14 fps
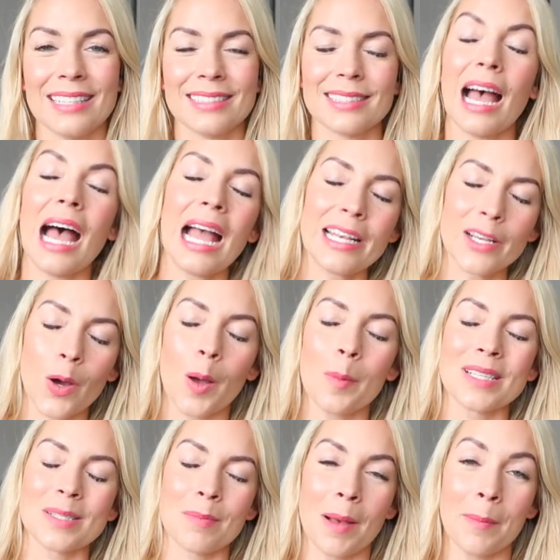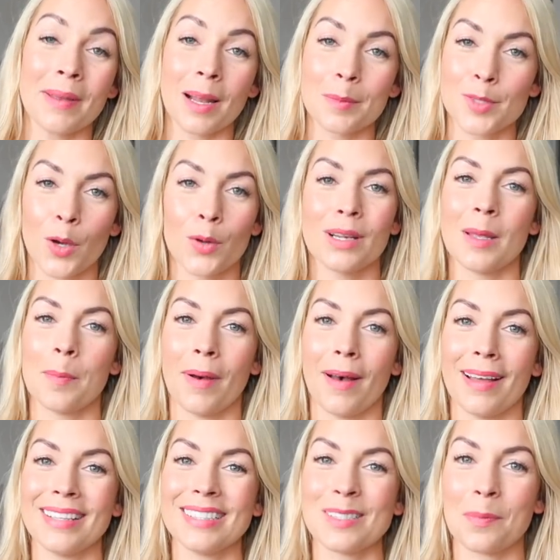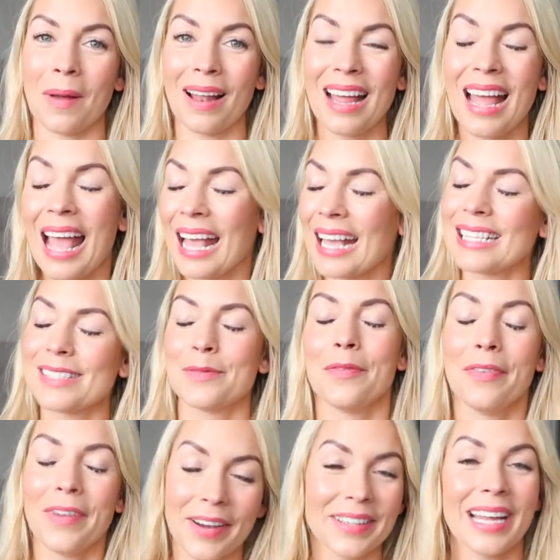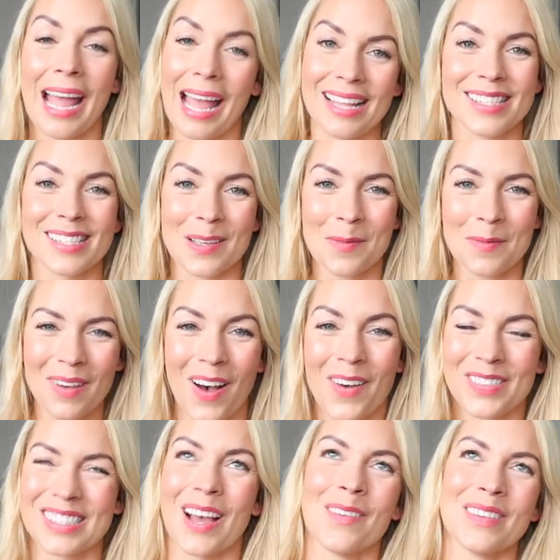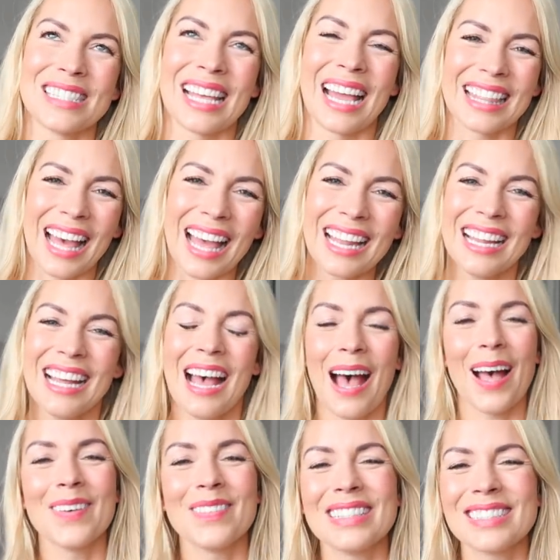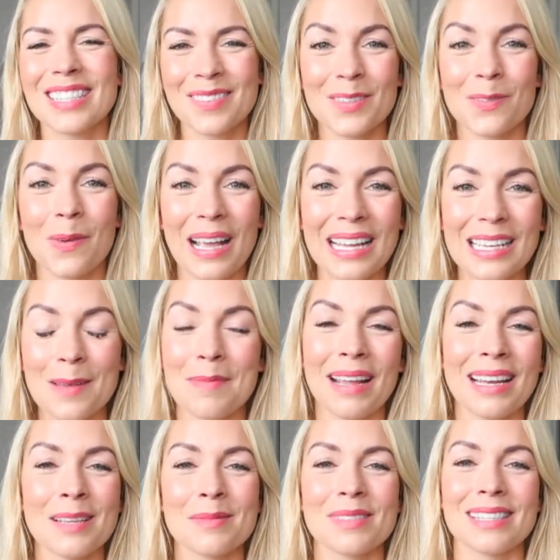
and I know I'm his mum and I'm totally biased, but He's very handsome, obviously I would say that. Um, in terms of weight, I made him